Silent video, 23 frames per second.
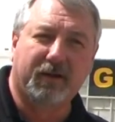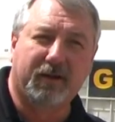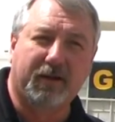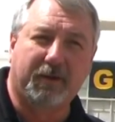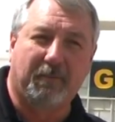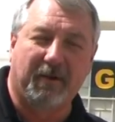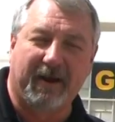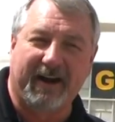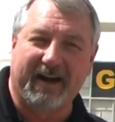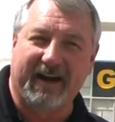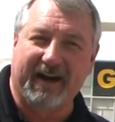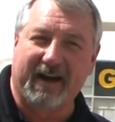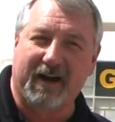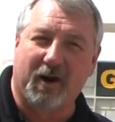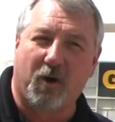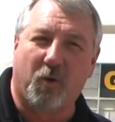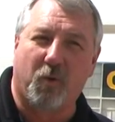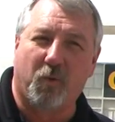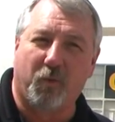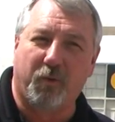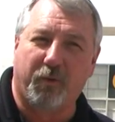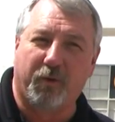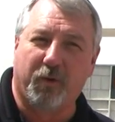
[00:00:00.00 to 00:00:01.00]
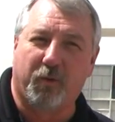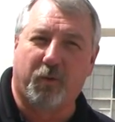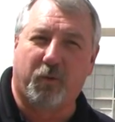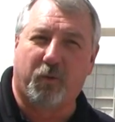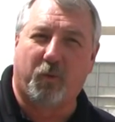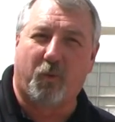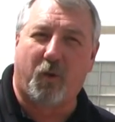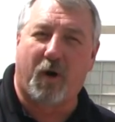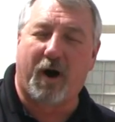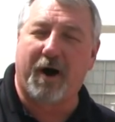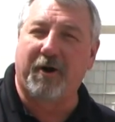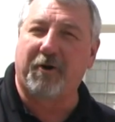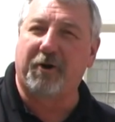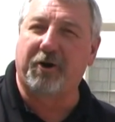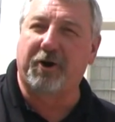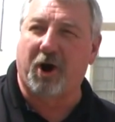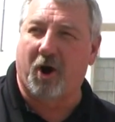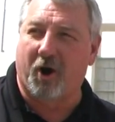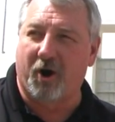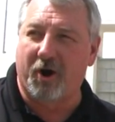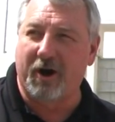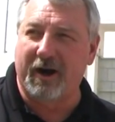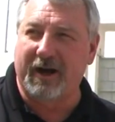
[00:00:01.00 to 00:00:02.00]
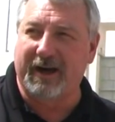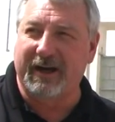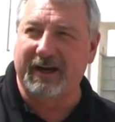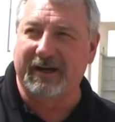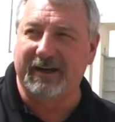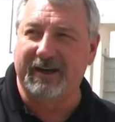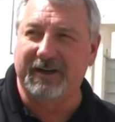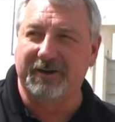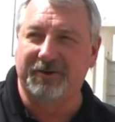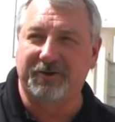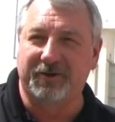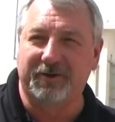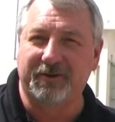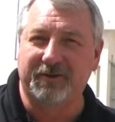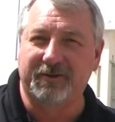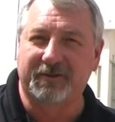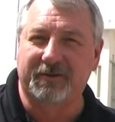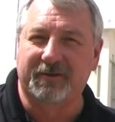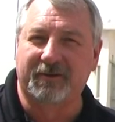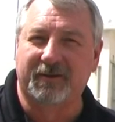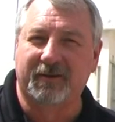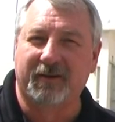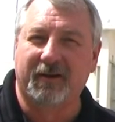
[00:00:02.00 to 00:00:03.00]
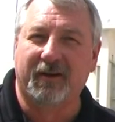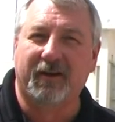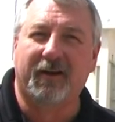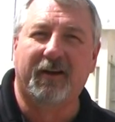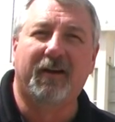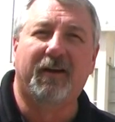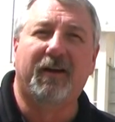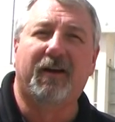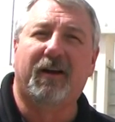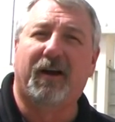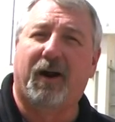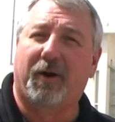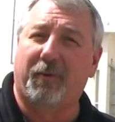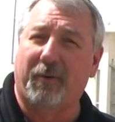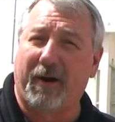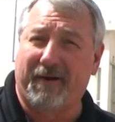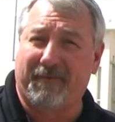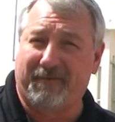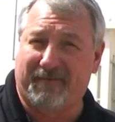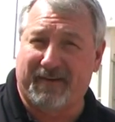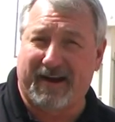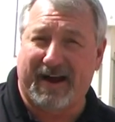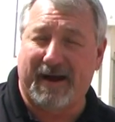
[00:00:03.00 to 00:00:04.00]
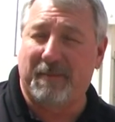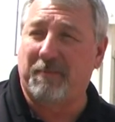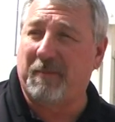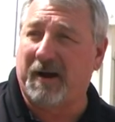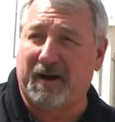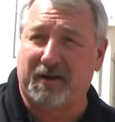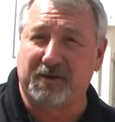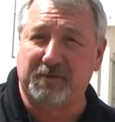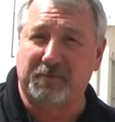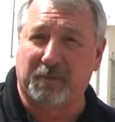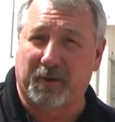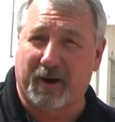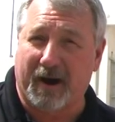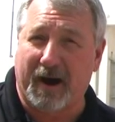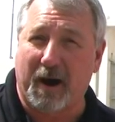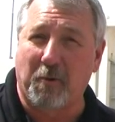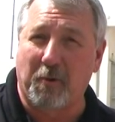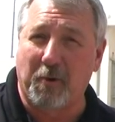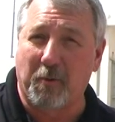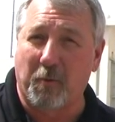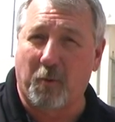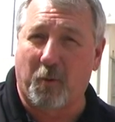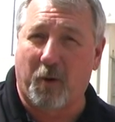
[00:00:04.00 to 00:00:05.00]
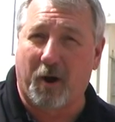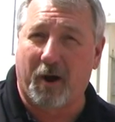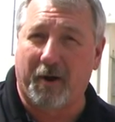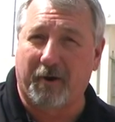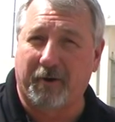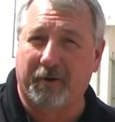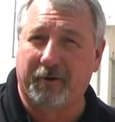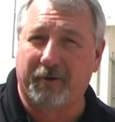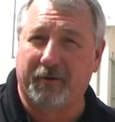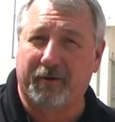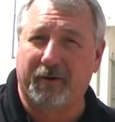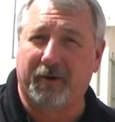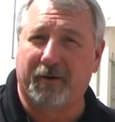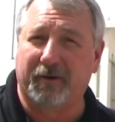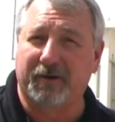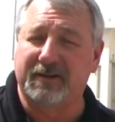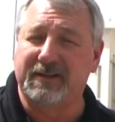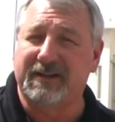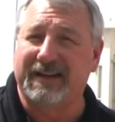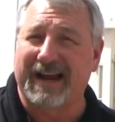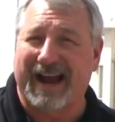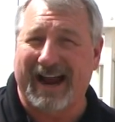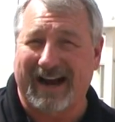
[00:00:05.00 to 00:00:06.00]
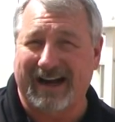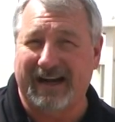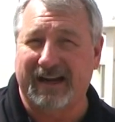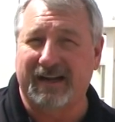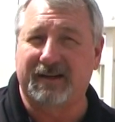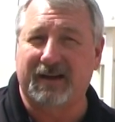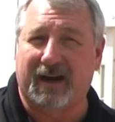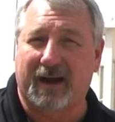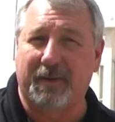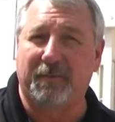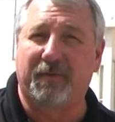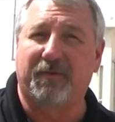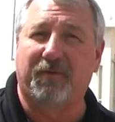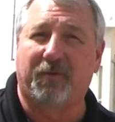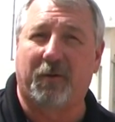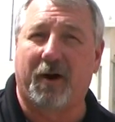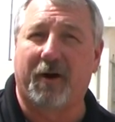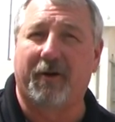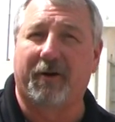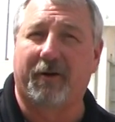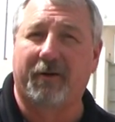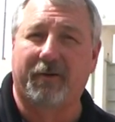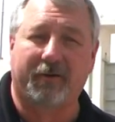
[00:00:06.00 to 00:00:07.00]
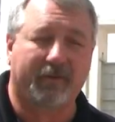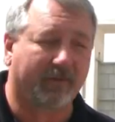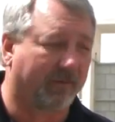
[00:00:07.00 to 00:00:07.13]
Depending on water current conditions, around 5 miles per hour in water on a stagnant type of water.